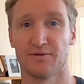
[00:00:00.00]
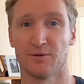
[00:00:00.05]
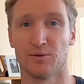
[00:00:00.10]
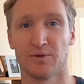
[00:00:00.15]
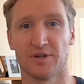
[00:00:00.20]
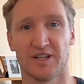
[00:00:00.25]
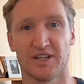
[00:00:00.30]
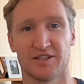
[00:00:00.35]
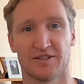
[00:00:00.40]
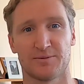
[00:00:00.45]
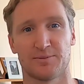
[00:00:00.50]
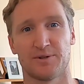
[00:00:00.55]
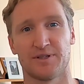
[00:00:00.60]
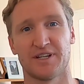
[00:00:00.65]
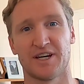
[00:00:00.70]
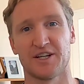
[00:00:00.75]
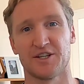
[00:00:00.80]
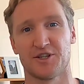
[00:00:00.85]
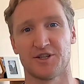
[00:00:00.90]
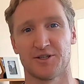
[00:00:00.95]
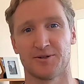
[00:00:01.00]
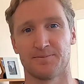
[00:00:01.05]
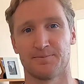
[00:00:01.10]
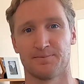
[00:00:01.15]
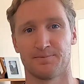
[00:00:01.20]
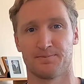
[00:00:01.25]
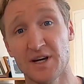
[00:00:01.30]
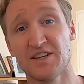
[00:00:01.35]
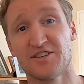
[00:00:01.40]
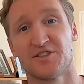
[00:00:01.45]
level explanation.
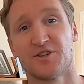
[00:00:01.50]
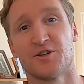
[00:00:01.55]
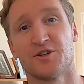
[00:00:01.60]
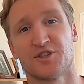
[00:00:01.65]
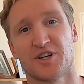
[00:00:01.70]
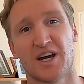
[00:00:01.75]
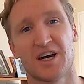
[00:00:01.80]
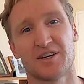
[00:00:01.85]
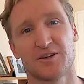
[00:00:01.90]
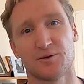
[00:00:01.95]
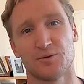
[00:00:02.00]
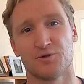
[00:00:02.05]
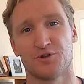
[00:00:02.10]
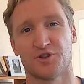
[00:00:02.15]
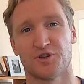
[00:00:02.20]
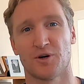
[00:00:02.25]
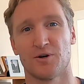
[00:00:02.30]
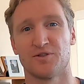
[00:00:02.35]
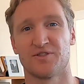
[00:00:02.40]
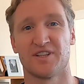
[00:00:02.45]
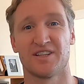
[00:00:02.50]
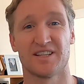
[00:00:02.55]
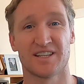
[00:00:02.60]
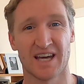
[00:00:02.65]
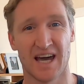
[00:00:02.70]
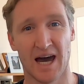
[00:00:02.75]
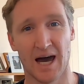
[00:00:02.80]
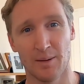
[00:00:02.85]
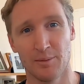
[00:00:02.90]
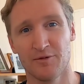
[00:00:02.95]
The research article shows that the
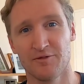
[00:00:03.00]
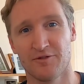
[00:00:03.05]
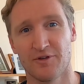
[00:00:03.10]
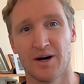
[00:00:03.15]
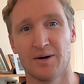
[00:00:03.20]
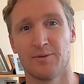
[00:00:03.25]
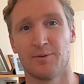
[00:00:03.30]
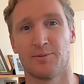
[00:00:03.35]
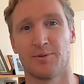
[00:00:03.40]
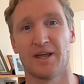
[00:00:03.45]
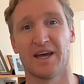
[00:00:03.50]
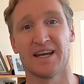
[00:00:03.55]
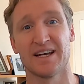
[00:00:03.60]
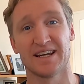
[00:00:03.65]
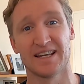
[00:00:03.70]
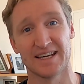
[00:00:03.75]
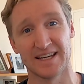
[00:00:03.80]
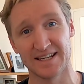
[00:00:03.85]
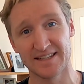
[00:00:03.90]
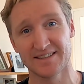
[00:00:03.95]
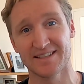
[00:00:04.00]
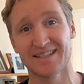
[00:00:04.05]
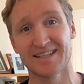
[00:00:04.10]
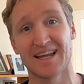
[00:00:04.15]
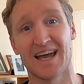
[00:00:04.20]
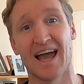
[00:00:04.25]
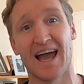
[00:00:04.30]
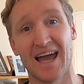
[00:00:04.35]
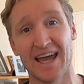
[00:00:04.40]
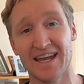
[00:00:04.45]
carbon fiber plate
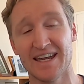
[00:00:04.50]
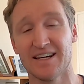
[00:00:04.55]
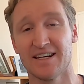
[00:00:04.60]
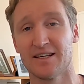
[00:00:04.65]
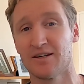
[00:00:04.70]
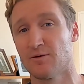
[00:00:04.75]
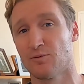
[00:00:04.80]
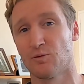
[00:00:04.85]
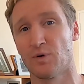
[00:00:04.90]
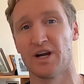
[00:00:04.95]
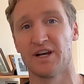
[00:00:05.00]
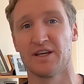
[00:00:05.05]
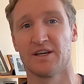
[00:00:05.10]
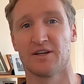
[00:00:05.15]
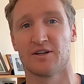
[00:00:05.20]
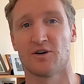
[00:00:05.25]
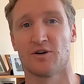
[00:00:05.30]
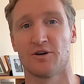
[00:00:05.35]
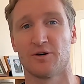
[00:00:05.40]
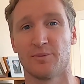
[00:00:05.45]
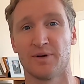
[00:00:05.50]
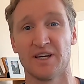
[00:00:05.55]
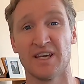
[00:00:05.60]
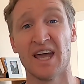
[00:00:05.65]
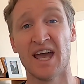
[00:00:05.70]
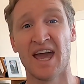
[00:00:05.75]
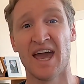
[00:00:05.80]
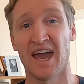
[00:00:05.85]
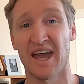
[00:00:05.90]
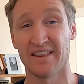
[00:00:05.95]
isn't aiding running
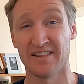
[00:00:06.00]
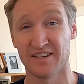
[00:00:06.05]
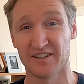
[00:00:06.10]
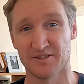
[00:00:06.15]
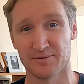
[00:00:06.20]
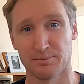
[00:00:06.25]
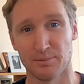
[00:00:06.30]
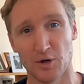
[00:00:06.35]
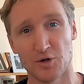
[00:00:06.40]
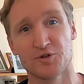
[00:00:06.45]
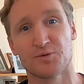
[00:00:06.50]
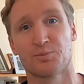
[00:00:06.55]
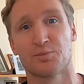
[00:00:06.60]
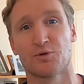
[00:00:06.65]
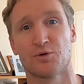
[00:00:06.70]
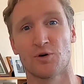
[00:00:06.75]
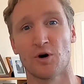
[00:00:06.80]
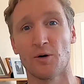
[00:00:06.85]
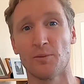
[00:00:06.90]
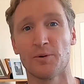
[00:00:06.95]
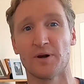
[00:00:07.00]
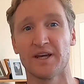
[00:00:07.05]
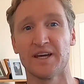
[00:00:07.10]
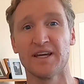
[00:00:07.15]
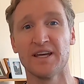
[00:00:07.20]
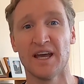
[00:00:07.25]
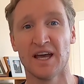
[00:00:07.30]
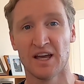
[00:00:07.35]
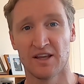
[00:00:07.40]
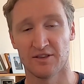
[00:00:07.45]
economy and that it's most
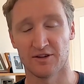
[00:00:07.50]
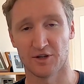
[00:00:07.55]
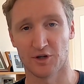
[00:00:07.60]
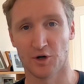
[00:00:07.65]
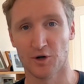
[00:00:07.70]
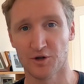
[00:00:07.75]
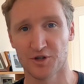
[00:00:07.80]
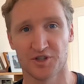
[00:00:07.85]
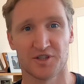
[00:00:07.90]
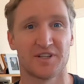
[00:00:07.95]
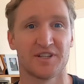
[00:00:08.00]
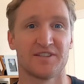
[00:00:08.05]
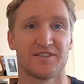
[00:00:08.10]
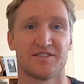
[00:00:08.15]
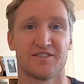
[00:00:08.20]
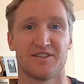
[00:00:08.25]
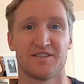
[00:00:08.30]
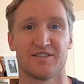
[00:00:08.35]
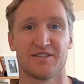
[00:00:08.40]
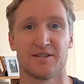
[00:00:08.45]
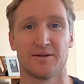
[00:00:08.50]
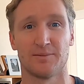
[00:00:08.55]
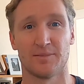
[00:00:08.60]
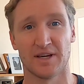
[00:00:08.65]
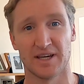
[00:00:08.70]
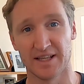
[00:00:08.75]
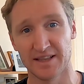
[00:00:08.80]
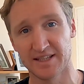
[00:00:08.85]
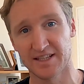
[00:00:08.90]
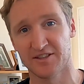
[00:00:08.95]
probably the cushioning
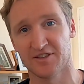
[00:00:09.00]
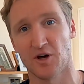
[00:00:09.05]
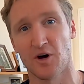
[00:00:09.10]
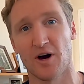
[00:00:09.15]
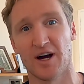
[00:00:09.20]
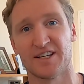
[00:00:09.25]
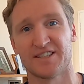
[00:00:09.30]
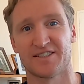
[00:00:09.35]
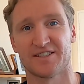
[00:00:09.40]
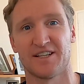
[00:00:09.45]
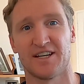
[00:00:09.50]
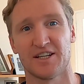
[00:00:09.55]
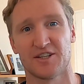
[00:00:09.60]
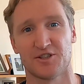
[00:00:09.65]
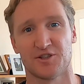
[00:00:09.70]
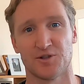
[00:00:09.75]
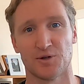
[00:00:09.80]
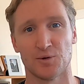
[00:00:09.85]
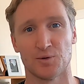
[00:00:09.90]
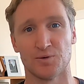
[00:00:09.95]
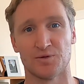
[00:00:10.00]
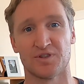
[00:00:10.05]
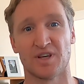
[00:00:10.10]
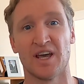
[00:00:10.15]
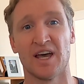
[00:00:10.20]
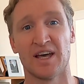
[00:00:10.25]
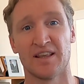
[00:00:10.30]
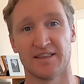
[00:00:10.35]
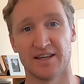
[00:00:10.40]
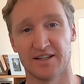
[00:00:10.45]
system in these high stack shoes
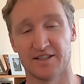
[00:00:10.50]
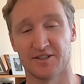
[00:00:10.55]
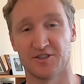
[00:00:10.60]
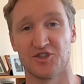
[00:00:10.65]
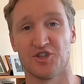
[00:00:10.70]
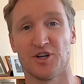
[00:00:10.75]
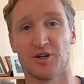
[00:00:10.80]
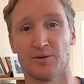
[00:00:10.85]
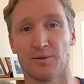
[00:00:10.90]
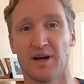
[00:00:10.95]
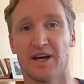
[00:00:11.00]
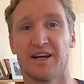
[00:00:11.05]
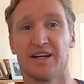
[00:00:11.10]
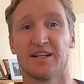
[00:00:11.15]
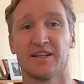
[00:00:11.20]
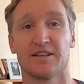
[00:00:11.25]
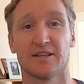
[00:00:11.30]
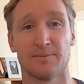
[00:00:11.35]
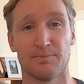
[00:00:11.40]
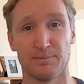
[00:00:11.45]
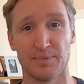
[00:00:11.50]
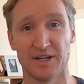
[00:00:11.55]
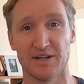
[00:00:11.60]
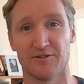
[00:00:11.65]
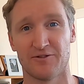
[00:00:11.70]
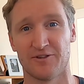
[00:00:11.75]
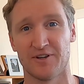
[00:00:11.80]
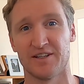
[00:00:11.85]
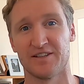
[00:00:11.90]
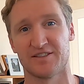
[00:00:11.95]
that is generating the
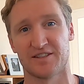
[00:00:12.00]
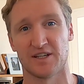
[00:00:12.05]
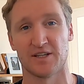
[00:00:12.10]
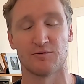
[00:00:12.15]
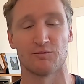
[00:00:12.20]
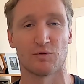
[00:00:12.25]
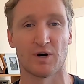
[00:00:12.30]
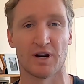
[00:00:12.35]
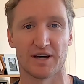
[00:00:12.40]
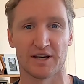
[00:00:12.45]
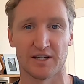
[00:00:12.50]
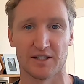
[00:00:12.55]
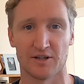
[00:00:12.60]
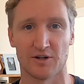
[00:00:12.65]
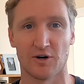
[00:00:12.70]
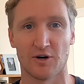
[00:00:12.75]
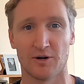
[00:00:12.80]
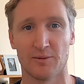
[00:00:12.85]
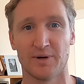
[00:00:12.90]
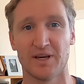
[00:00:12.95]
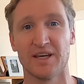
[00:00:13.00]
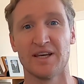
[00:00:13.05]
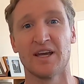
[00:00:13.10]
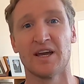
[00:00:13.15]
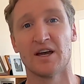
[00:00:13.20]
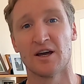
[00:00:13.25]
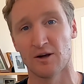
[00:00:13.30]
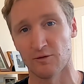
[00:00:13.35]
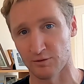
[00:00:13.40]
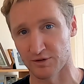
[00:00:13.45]
benefits in running economy,
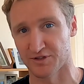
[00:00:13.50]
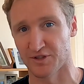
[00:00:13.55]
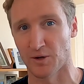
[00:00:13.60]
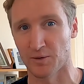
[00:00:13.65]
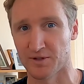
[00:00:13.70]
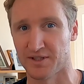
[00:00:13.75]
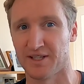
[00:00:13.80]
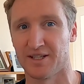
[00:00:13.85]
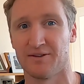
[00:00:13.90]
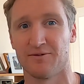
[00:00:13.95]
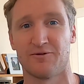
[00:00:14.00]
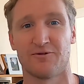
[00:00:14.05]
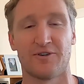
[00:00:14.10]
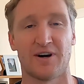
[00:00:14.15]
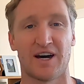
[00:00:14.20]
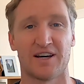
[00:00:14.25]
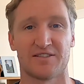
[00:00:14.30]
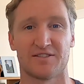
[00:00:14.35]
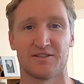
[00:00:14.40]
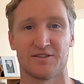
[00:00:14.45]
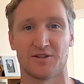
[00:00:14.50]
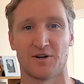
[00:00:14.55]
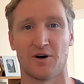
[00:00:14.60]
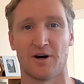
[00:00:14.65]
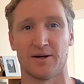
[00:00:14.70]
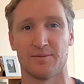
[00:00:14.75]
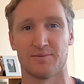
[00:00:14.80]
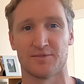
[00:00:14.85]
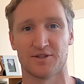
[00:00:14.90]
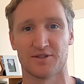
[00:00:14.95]
resulting in faster
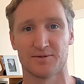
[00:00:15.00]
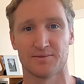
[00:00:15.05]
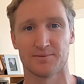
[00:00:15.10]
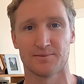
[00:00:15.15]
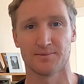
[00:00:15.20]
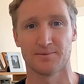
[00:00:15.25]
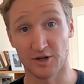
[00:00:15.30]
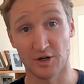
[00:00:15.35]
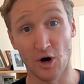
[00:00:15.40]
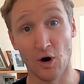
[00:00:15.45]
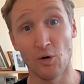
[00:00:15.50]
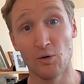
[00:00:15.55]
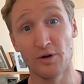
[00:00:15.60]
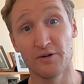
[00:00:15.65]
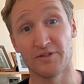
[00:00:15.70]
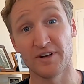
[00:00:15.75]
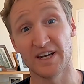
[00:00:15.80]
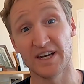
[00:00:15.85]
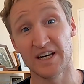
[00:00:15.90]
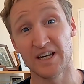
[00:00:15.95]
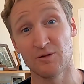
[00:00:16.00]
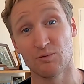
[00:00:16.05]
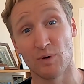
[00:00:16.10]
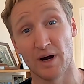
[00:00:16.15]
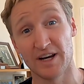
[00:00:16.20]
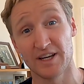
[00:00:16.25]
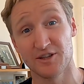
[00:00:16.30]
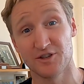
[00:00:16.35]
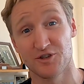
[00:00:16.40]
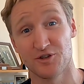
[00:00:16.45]
times. The goal of any
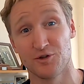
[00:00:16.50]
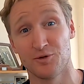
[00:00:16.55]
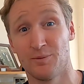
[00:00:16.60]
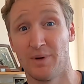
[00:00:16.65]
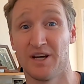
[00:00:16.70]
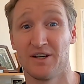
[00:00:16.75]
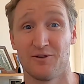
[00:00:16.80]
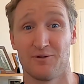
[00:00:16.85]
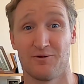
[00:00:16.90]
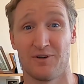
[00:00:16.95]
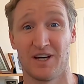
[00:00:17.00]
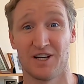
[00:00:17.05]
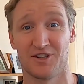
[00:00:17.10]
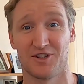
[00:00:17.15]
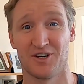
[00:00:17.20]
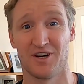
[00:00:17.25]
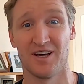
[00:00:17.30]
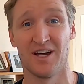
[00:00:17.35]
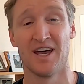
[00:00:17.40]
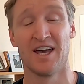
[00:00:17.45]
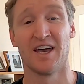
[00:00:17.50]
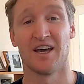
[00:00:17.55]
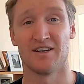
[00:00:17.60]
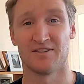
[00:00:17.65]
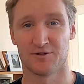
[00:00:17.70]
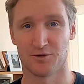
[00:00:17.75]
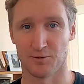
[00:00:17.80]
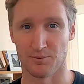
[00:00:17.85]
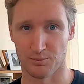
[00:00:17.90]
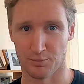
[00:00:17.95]
running shoe manufacturer
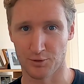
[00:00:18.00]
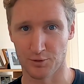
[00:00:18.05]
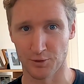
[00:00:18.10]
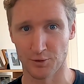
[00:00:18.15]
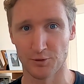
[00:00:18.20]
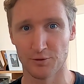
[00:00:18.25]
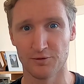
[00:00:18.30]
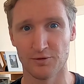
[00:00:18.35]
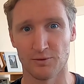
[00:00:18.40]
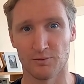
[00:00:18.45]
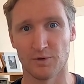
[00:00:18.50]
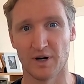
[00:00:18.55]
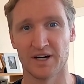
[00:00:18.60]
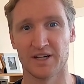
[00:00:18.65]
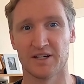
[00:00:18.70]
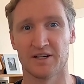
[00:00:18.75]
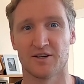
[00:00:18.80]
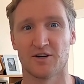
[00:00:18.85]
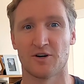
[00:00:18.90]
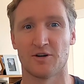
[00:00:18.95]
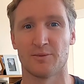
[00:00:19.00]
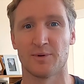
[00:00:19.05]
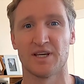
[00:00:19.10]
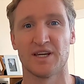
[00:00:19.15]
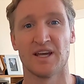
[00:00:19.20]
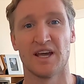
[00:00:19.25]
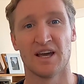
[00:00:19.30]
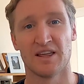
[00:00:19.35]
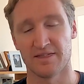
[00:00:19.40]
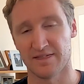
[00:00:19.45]
is to improve running
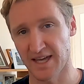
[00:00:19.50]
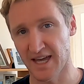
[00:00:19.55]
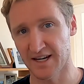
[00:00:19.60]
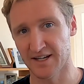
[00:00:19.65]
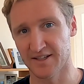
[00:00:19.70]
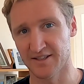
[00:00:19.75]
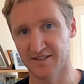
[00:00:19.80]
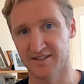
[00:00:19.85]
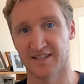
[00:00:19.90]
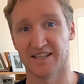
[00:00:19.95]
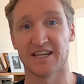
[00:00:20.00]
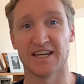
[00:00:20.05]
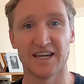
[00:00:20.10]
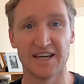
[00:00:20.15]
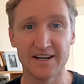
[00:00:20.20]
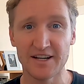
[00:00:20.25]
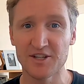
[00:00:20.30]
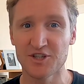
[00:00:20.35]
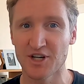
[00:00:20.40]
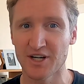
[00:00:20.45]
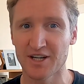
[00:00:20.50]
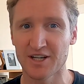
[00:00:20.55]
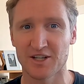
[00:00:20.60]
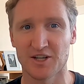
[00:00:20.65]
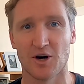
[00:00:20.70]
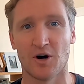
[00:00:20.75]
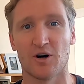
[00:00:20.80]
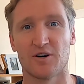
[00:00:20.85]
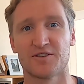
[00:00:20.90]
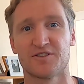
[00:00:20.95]
economy. That is the
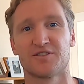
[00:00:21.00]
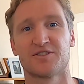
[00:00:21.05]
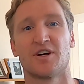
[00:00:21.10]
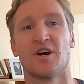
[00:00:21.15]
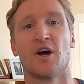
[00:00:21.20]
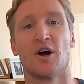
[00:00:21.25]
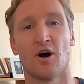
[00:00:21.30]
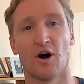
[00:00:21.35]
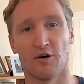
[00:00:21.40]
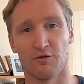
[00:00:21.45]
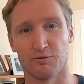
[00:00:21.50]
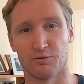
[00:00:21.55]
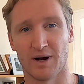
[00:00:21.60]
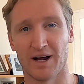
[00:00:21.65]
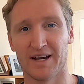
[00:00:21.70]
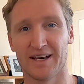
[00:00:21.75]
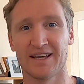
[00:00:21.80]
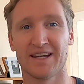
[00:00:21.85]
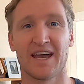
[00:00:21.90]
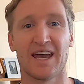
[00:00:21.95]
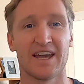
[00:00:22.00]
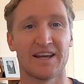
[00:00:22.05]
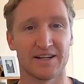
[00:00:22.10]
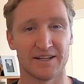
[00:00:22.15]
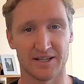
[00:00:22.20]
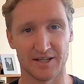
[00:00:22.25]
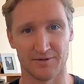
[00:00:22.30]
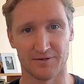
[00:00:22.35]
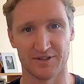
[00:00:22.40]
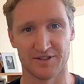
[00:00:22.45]
energetic cost of running at
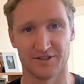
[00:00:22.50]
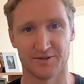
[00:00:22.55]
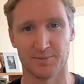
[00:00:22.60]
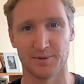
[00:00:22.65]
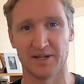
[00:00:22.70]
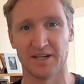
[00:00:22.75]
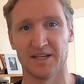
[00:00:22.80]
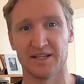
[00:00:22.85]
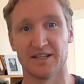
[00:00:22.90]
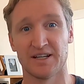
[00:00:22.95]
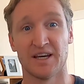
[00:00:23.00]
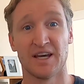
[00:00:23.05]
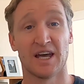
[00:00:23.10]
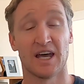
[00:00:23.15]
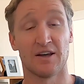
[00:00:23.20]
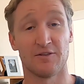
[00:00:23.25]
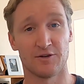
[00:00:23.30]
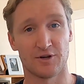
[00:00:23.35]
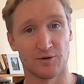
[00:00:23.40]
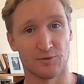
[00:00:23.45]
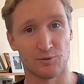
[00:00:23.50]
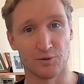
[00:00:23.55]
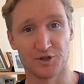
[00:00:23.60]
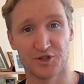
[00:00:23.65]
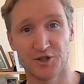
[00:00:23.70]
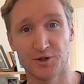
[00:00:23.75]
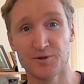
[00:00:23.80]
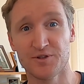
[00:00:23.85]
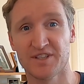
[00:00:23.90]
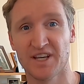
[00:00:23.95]
a given speed. If you can
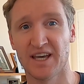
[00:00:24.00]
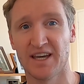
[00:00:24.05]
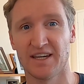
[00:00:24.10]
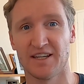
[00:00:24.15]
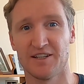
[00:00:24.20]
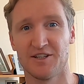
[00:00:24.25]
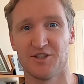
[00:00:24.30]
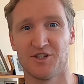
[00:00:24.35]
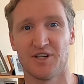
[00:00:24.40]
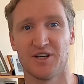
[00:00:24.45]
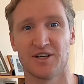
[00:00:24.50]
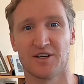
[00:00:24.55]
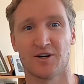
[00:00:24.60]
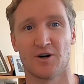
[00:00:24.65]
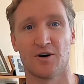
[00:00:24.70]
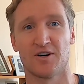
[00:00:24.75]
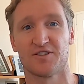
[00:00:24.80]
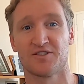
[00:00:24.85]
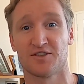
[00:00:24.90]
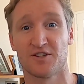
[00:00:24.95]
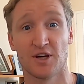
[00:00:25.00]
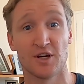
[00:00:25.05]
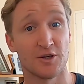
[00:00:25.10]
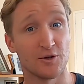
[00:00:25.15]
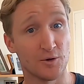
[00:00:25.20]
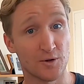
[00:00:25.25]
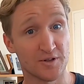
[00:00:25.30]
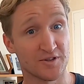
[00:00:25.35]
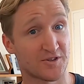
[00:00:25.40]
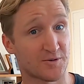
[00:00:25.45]
reduce that energetic cost,
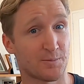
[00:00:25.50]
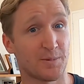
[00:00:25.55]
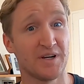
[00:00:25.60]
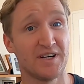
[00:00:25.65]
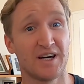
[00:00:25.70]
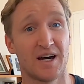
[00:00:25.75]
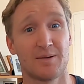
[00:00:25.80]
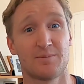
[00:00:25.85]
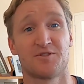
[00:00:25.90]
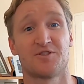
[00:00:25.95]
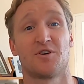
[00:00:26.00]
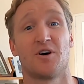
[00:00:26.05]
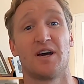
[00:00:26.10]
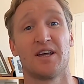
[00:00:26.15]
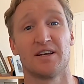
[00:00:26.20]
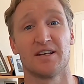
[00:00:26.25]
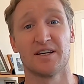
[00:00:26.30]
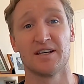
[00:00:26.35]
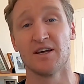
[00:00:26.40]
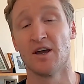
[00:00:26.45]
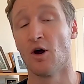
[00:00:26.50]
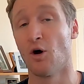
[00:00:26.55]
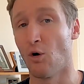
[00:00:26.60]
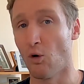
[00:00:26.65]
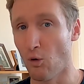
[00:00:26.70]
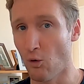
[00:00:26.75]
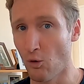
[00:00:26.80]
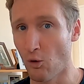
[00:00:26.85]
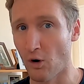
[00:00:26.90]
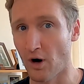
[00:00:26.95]
you can speed up slightly,
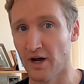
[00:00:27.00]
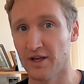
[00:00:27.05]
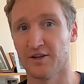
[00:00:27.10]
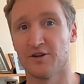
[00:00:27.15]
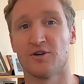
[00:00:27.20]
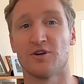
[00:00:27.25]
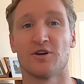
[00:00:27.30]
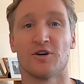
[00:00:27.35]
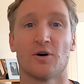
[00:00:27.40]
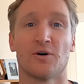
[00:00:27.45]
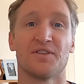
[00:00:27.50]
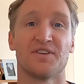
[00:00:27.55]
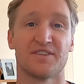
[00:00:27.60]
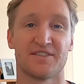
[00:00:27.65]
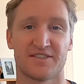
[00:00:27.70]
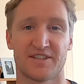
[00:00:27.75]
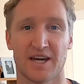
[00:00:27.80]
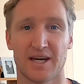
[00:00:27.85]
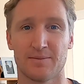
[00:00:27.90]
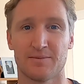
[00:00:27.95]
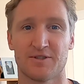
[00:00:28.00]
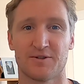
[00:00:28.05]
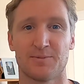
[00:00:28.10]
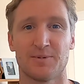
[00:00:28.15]
or you can go at the same